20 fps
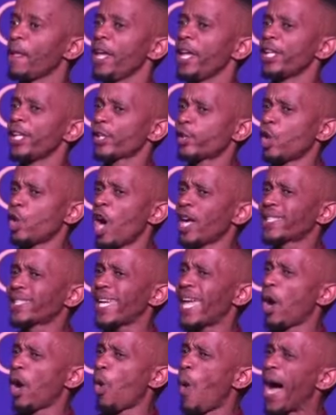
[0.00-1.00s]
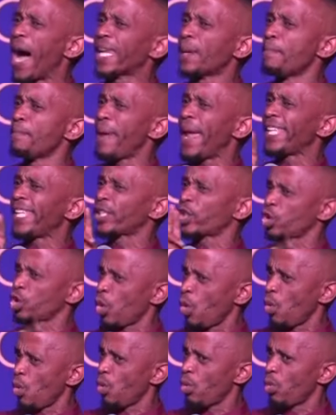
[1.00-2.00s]
is not a one man
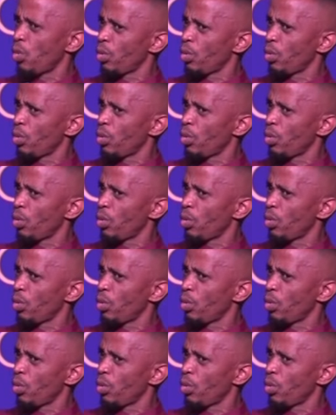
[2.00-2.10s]
show.